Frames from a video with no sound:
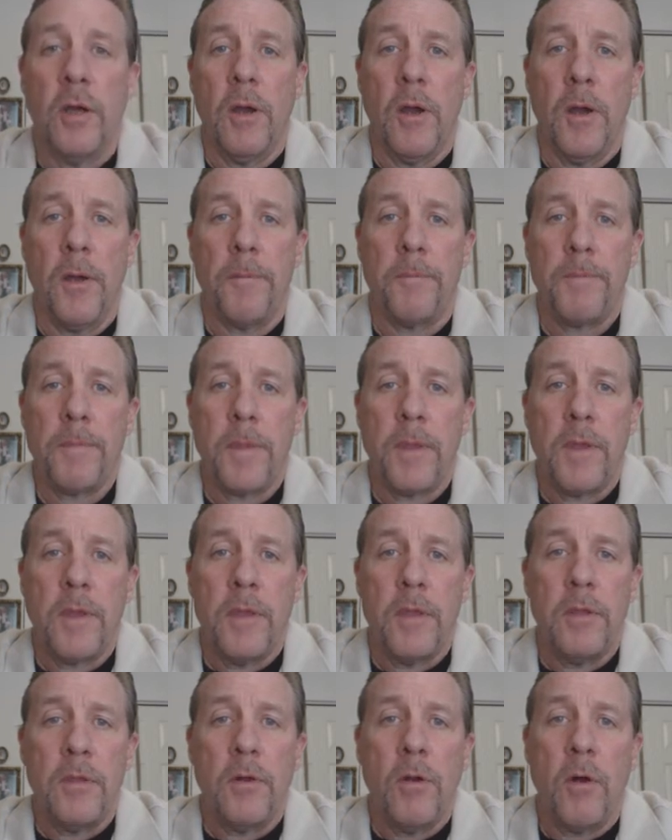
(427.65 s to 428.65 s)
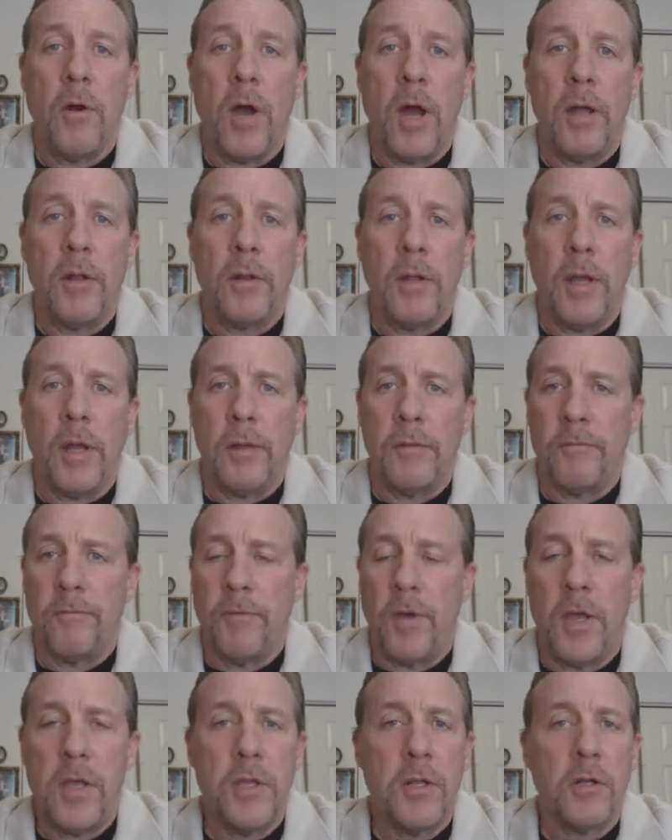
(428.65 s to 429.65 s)
I
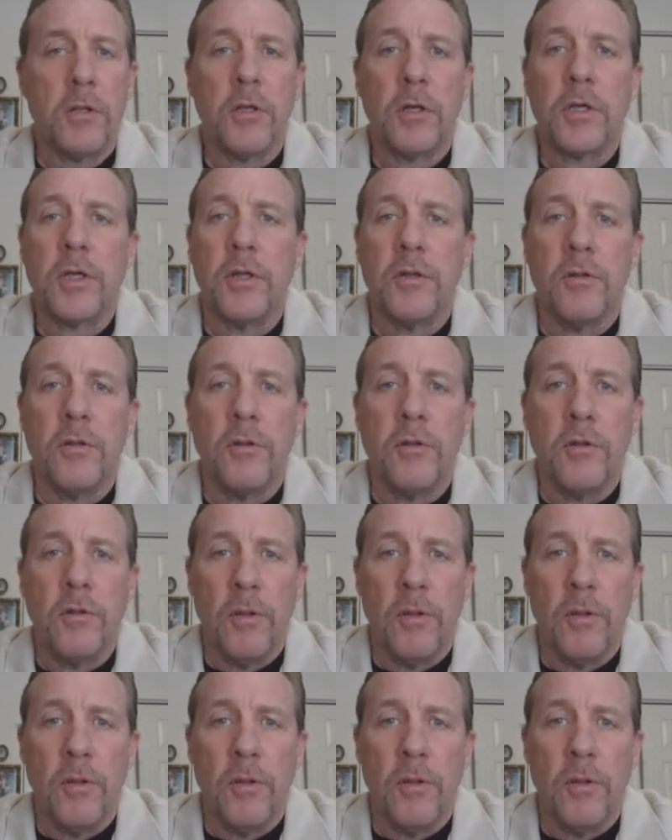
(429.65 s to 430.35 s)
invite you to look at